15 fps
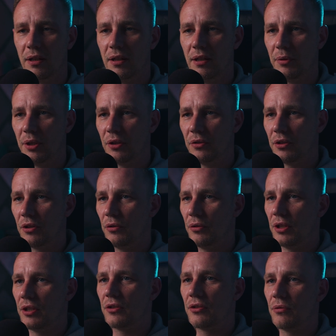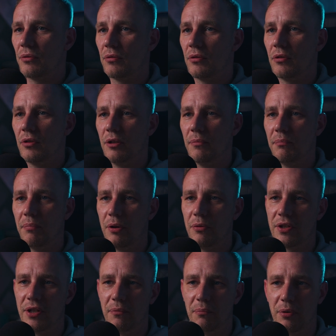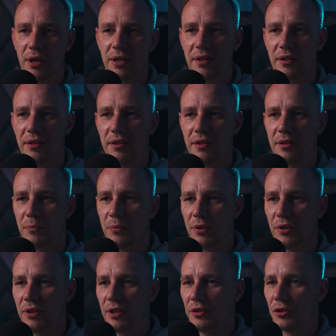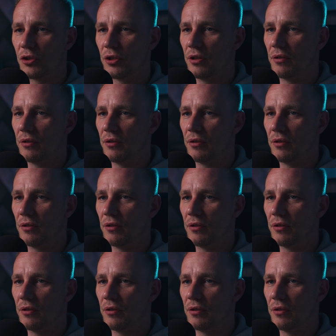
Here we're gonna go into Imposing Presence with additional